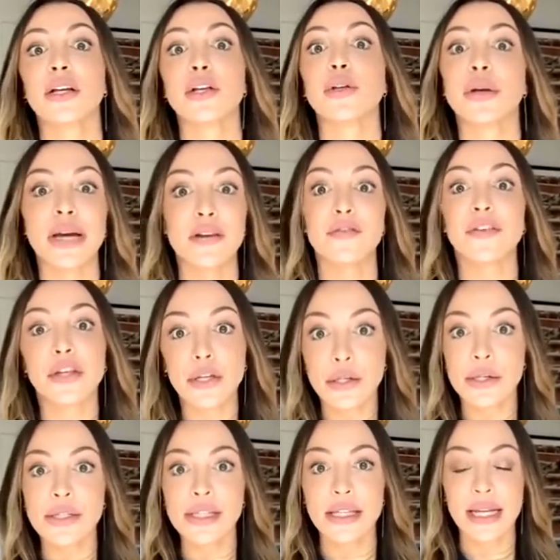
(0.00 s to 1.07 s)
You get
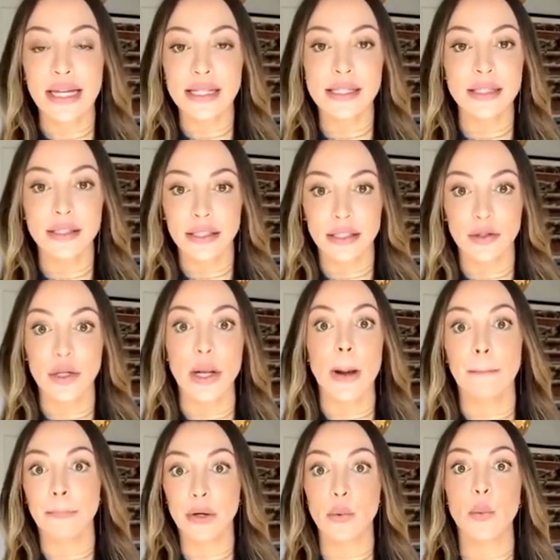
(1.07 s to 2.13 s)
views, and that's you know
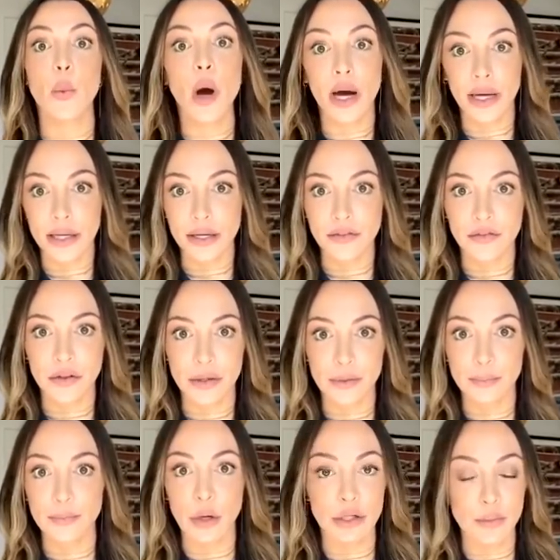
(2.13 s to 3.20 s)
number one
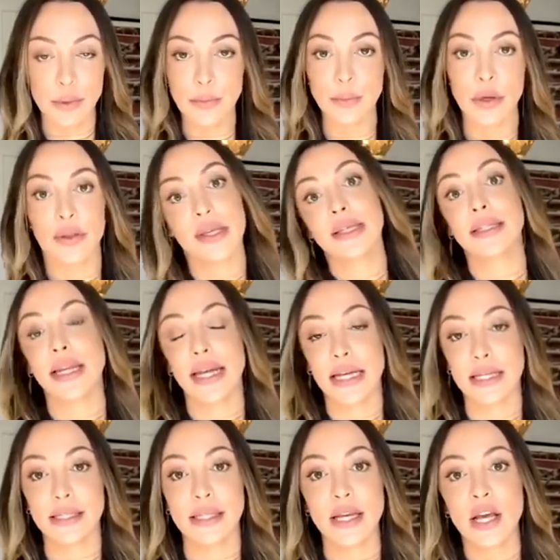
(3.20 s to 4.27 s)
for most people these
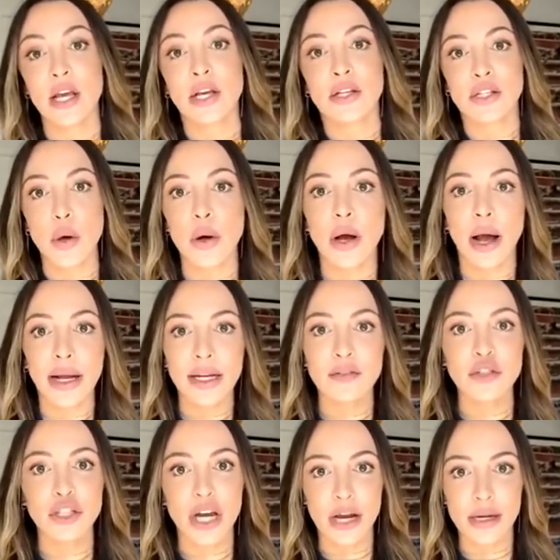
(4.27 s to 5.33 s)
days. So it kind of
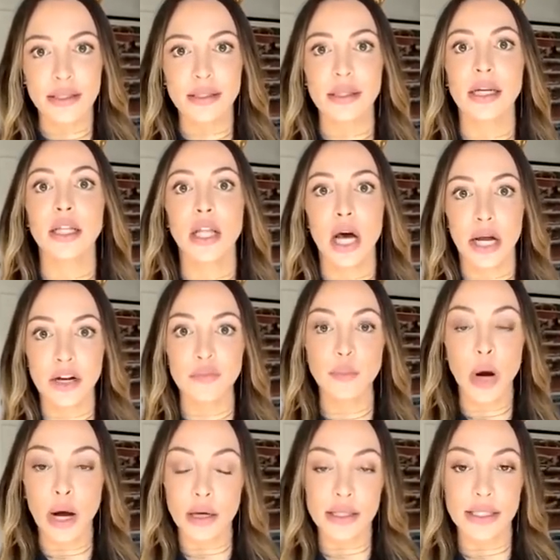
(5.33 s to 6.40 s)
checks a lot of
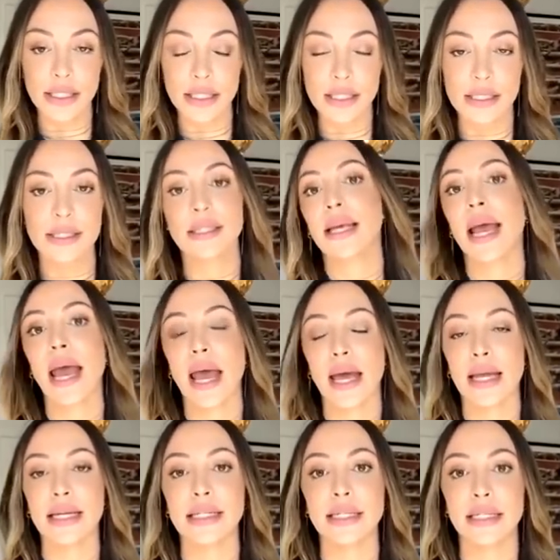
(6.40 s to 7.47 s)
boxes,
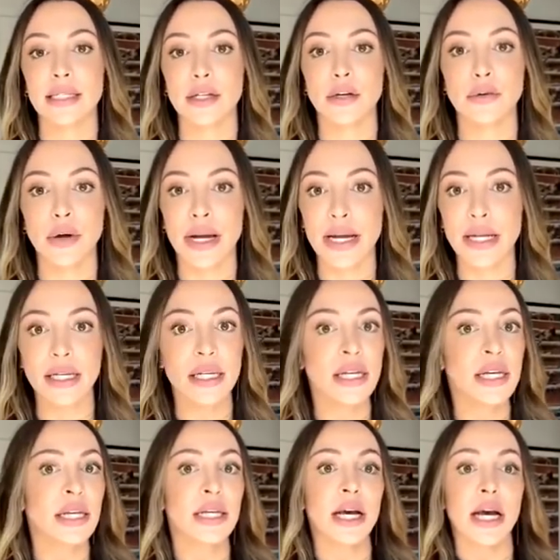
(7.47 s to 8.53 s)
and it's a great
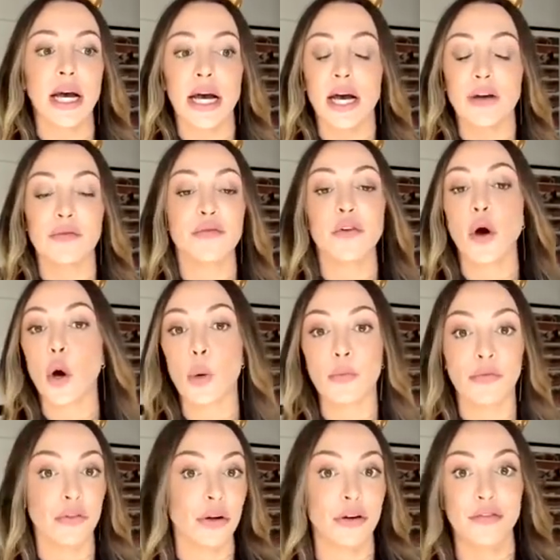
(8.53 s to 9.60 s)
uh, home
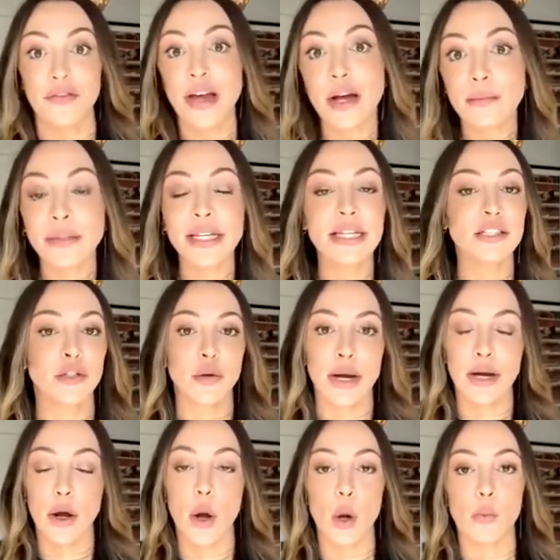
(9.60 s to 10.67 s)
for a family. It's a
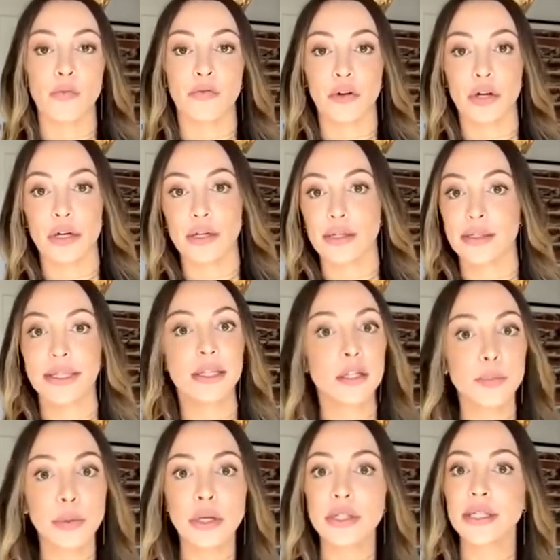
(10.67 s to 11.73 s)
great home for a single
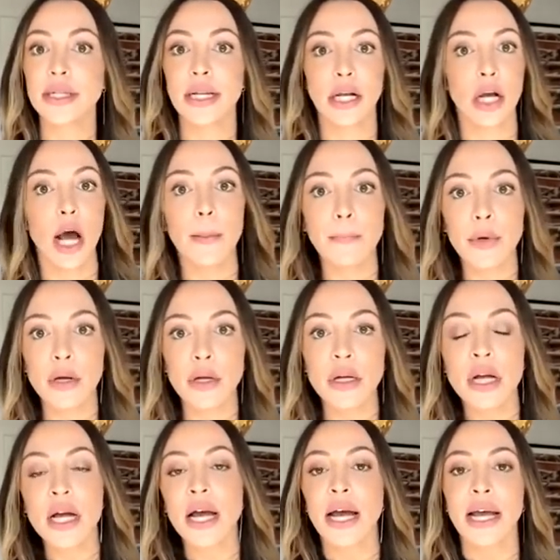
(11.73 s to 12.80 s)
person, a couple
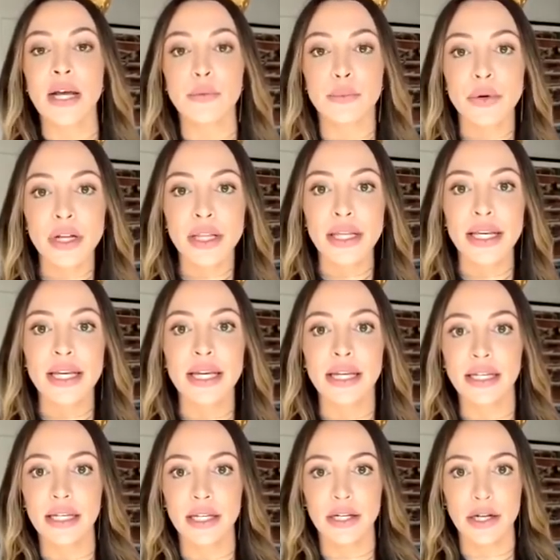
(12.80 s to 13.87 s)
it really,
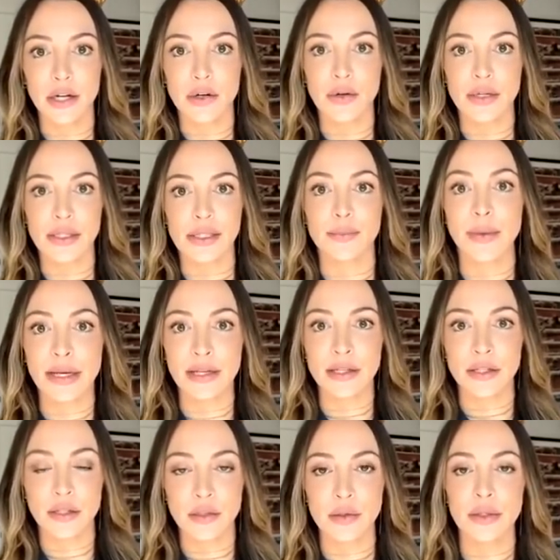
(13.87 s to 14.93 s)
you know,
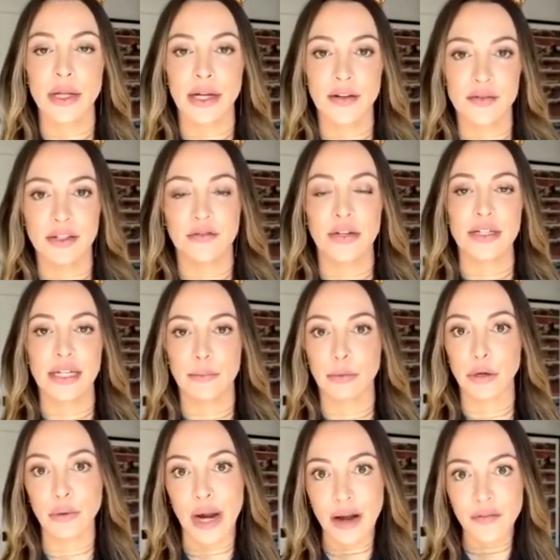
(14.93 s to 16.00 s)
speaks to a lot of different
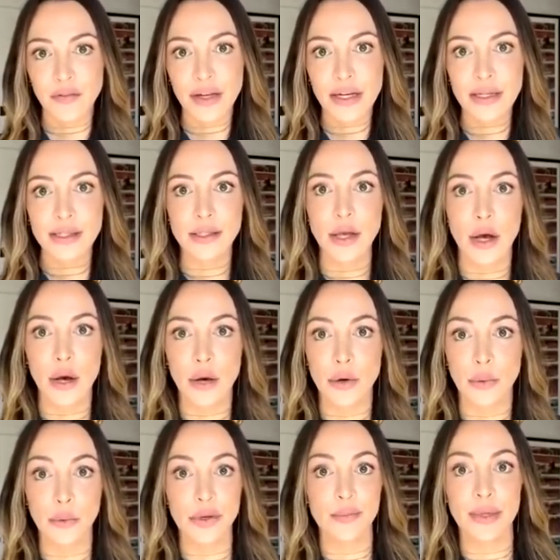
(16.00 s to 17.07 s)
demographics.
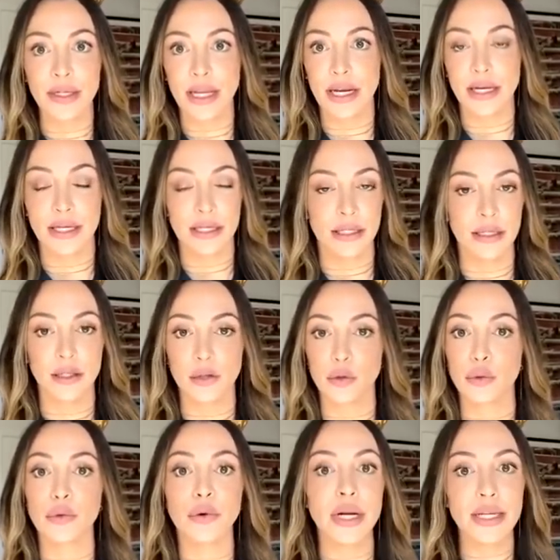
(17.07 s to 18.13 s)
So we've been getting
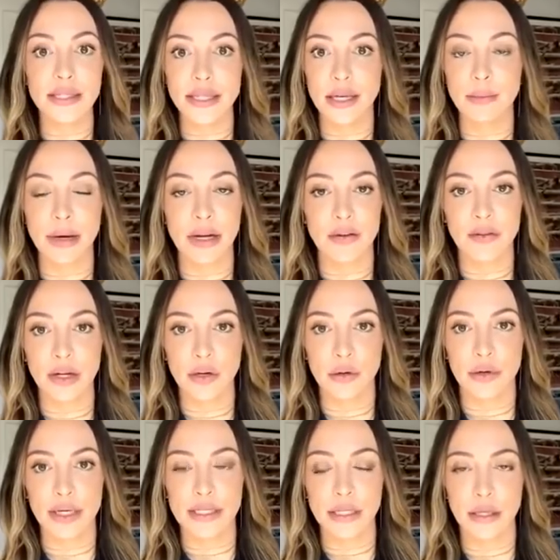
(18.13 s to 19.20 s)
crazy amount of
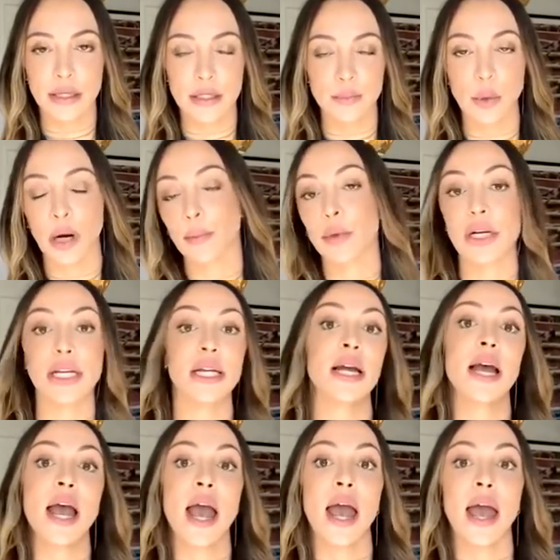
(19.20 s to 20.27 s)
inquiries on this property
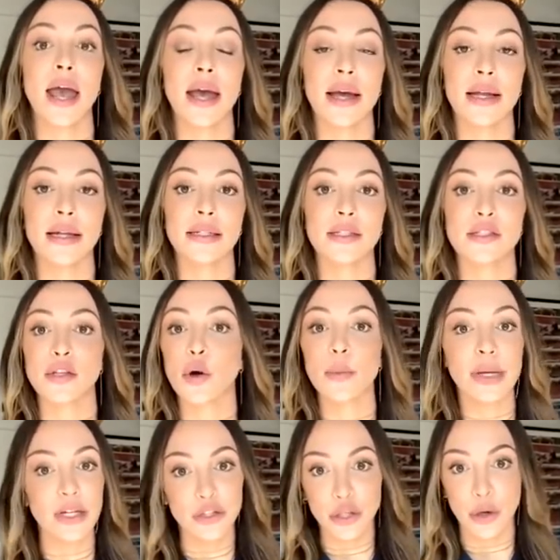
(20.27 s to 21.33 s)
and so
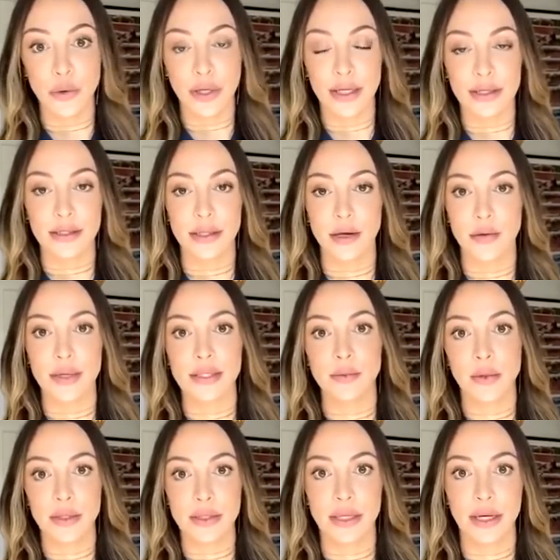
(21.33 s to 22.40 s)
many showings. So this
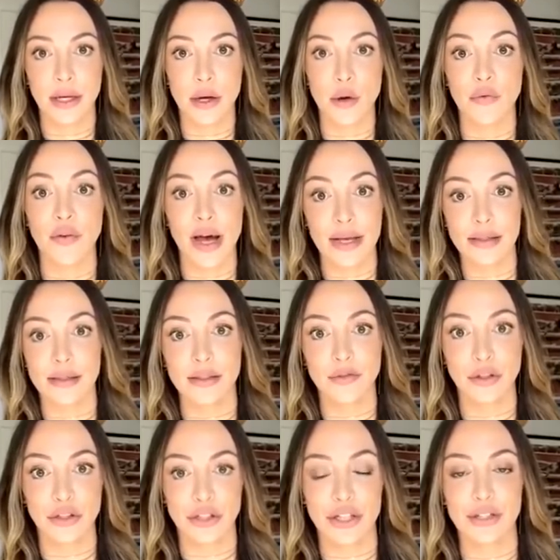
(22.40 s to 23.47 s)
one's going to go fast
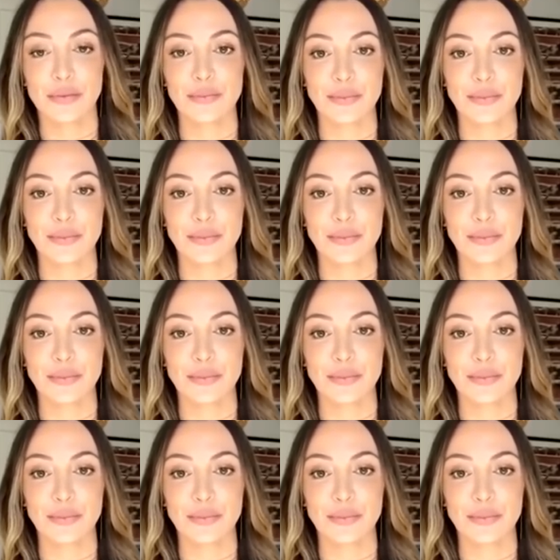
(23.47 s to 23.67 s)
for sure.